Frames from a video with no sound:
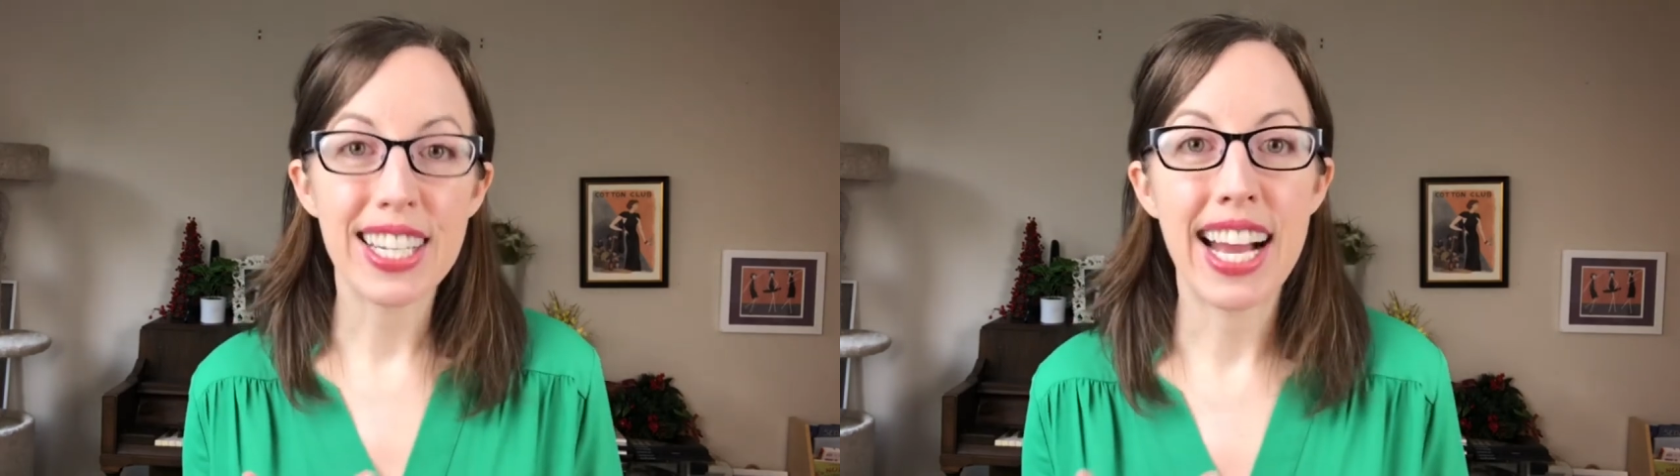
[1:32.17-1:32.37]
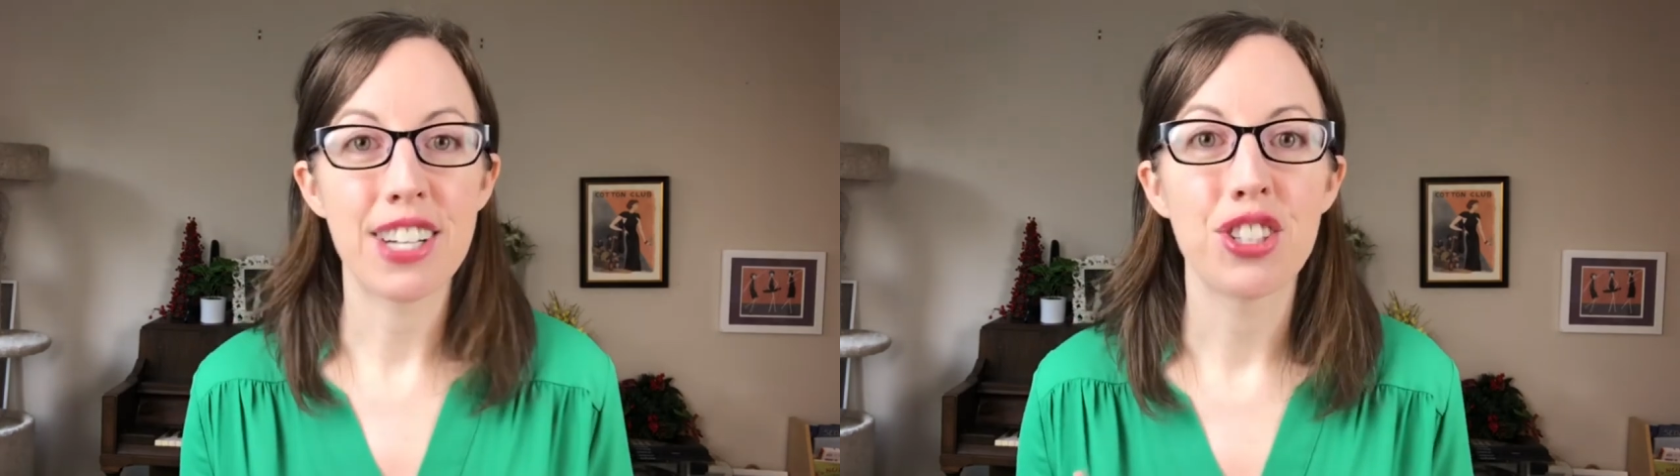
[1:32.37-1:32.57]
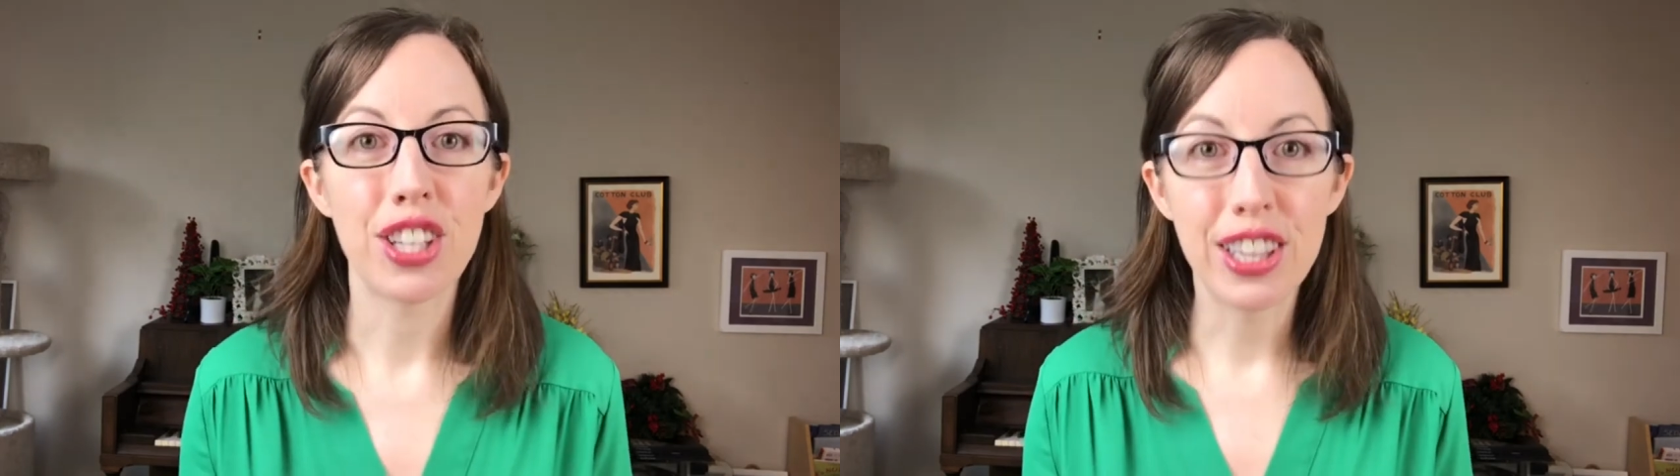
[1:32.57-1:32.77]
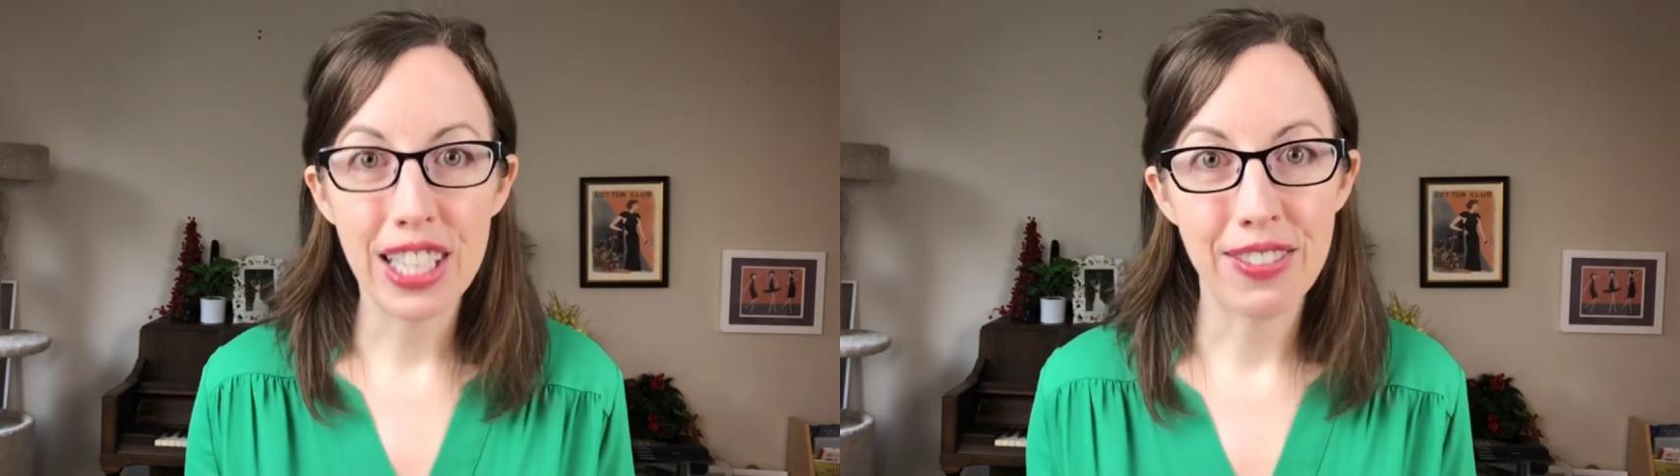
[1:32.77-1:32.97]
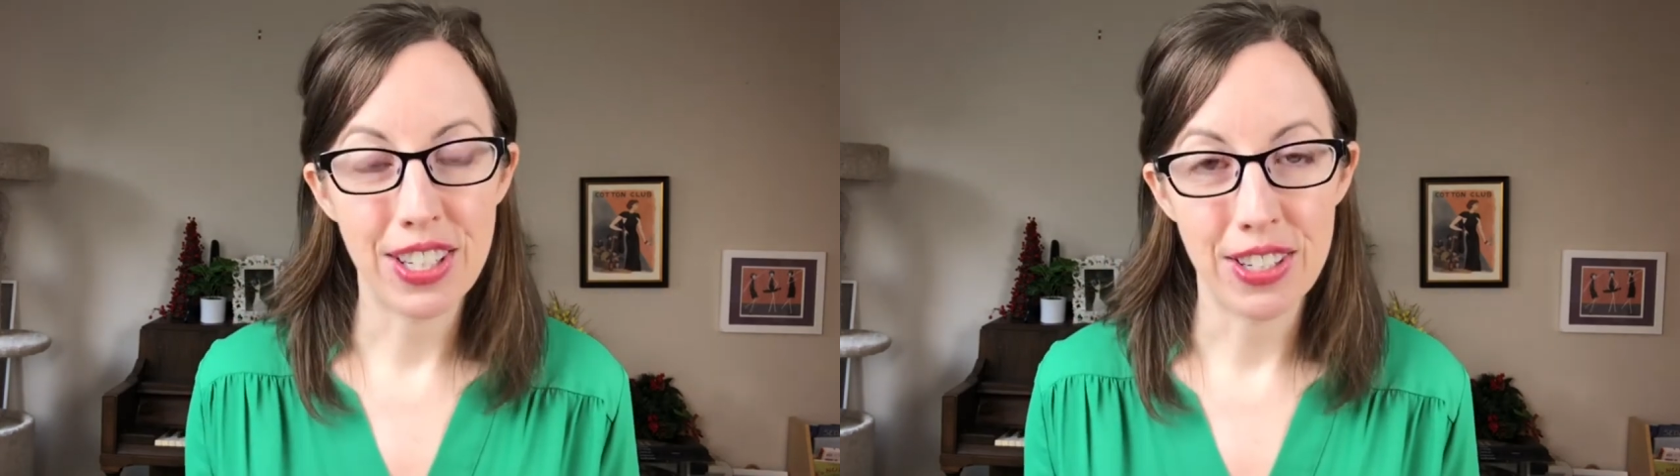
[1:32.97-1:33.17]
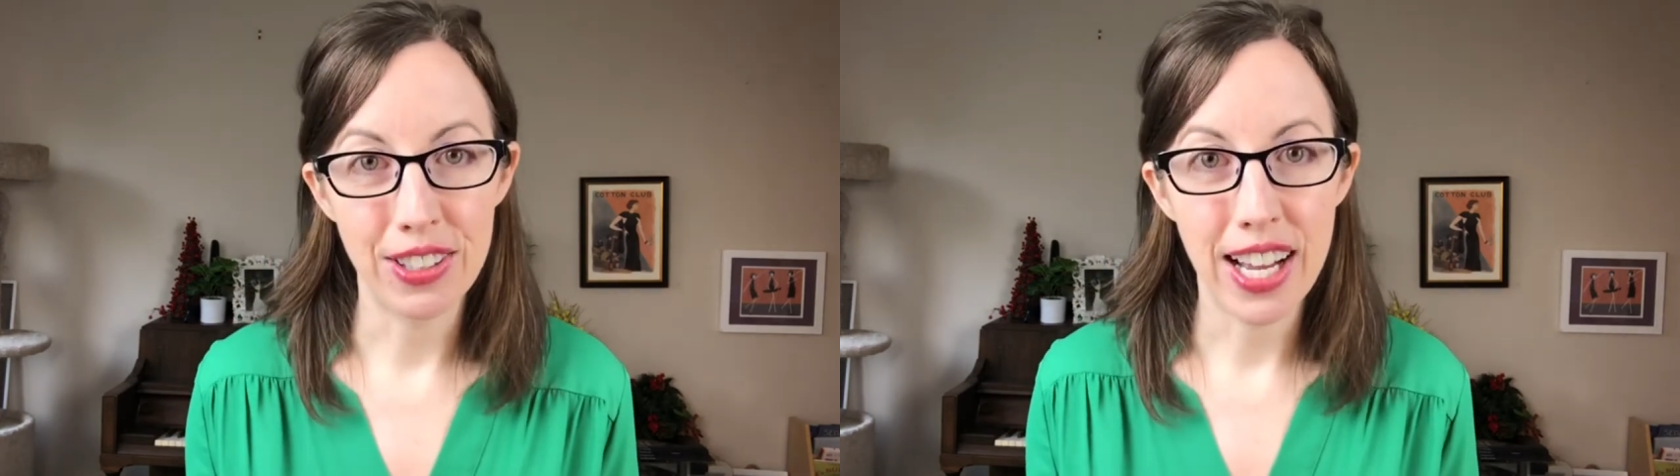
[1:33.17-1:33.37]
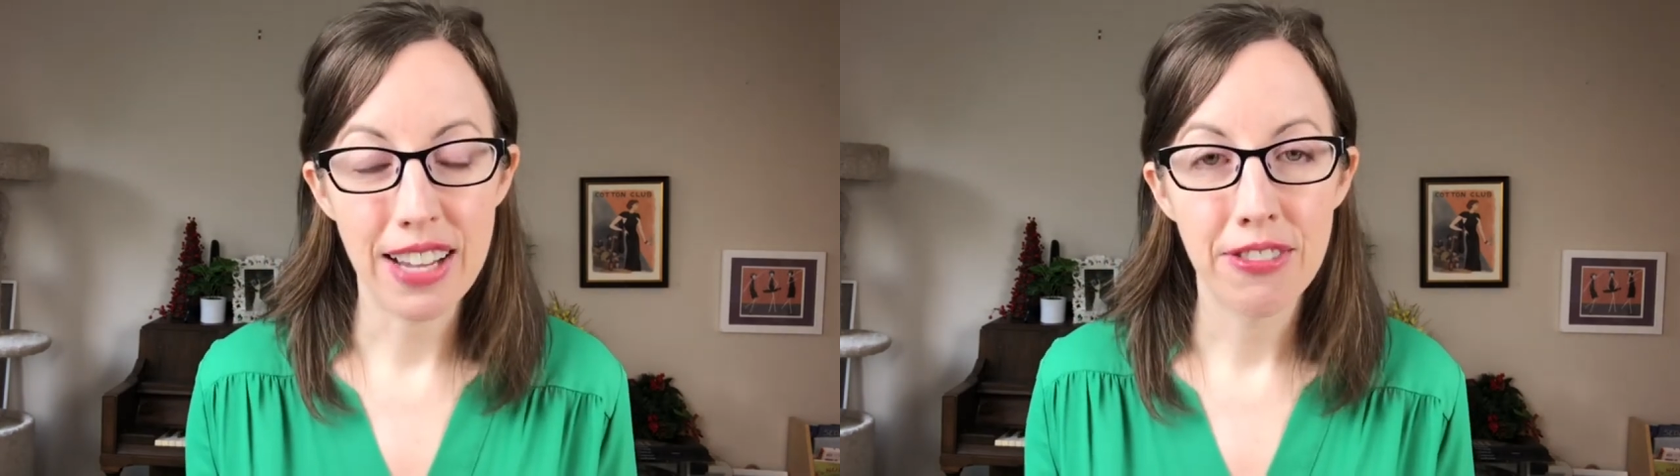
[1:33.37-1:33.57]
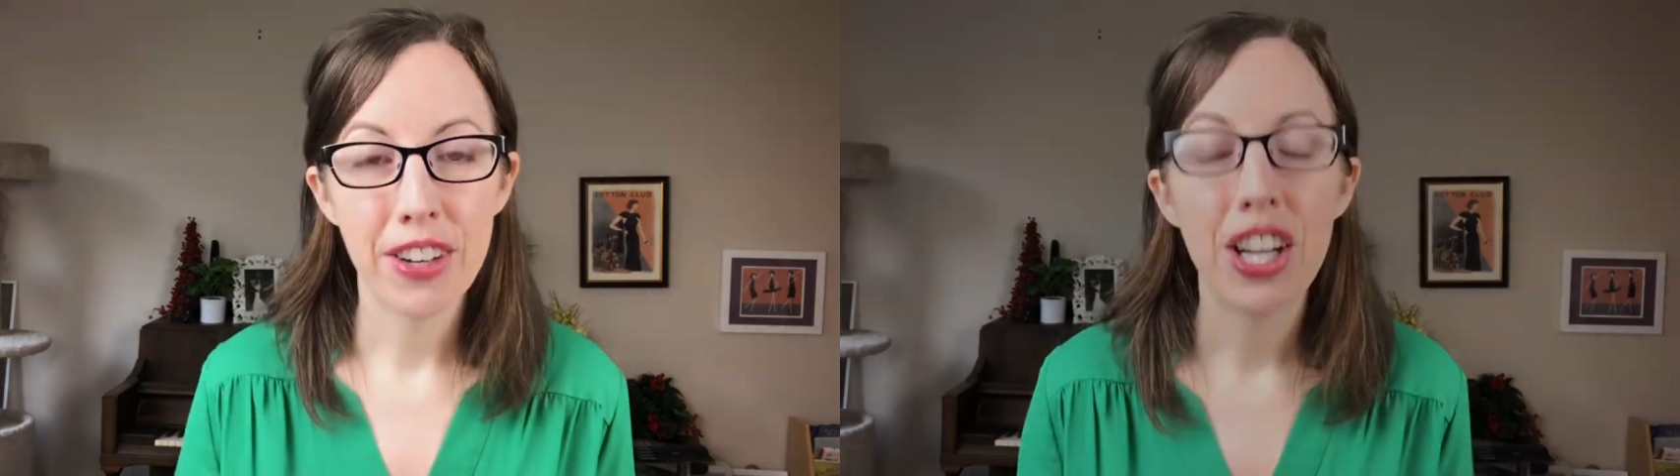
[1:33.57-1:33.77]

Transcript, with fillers: to actually living your life.